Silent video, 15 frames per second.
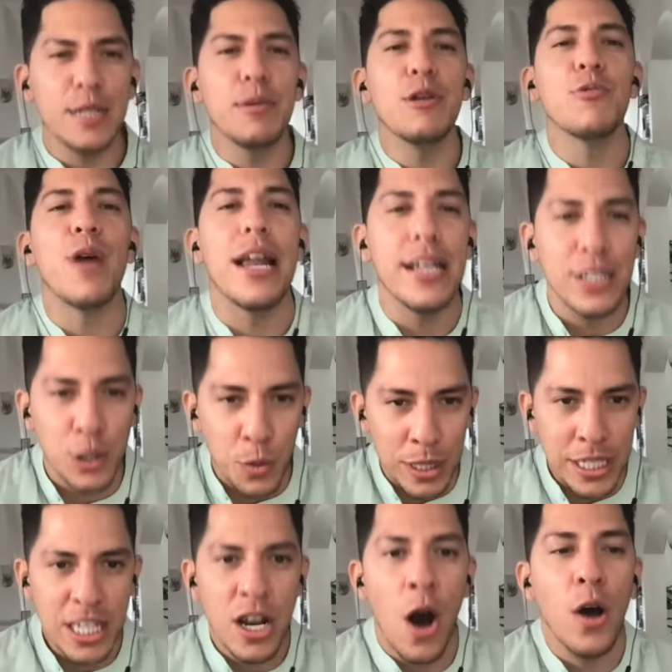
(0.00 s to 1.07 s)
to be ready so
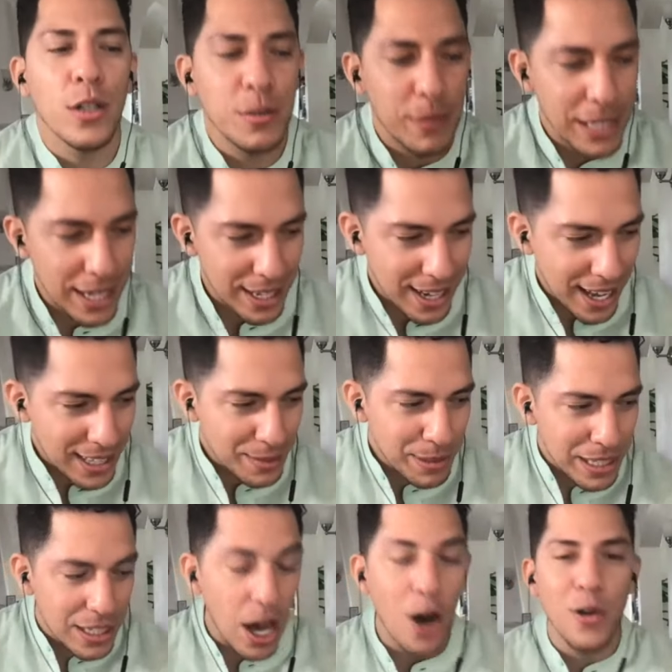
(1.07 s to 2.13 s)
when he calls me in, I could
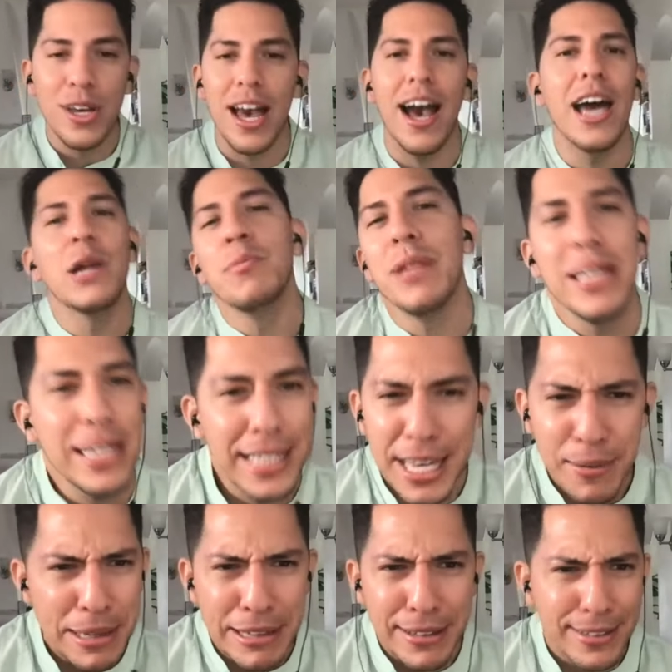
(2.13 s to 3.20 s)
be like, "Oh yeah, I don't play the
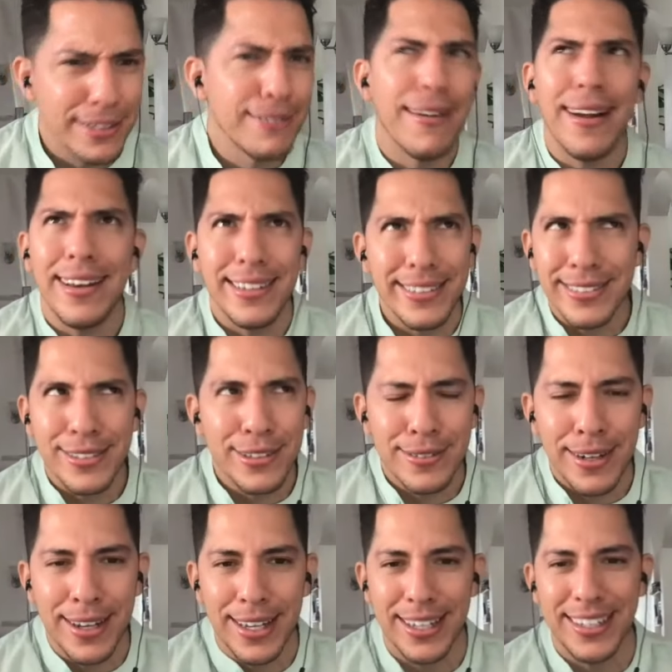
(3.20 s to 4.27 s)
game either. You're right. You're so
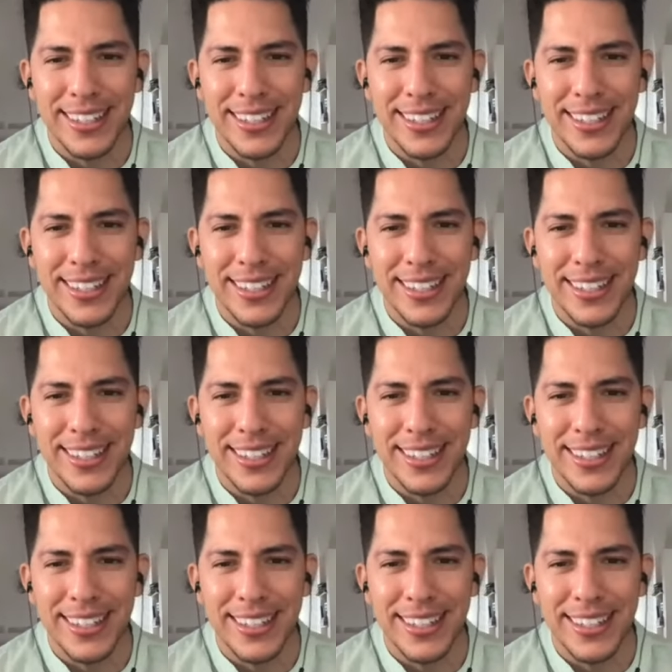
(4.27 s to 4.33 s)
right."